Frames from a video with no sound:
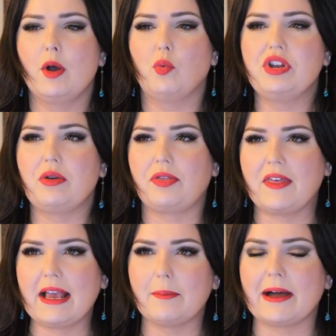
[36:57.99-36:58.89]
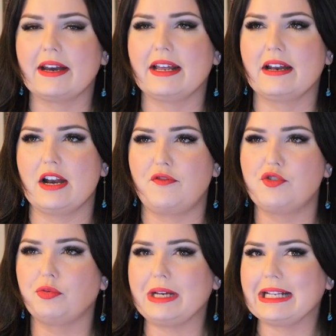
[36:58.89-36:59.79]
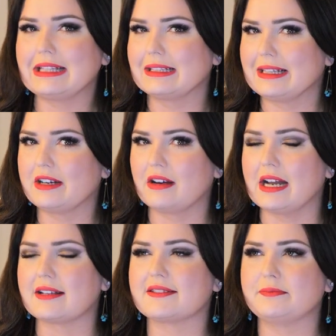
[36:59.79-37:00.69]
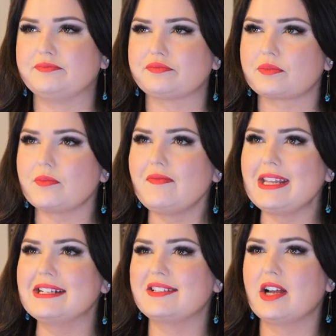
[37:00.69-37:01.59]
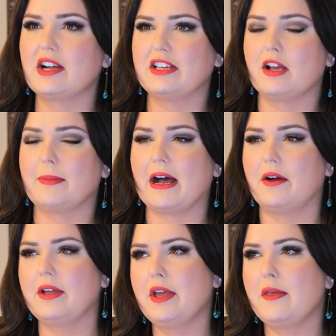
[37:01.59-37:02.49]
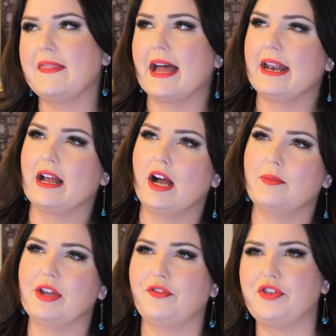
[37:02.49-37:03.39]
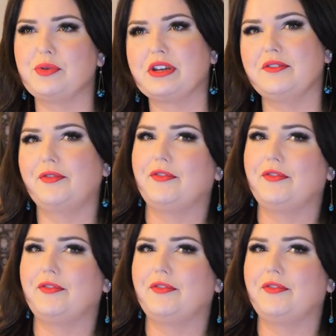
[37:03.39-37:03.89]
When you think about it, and if you read the lyrics, it's talking about that if you can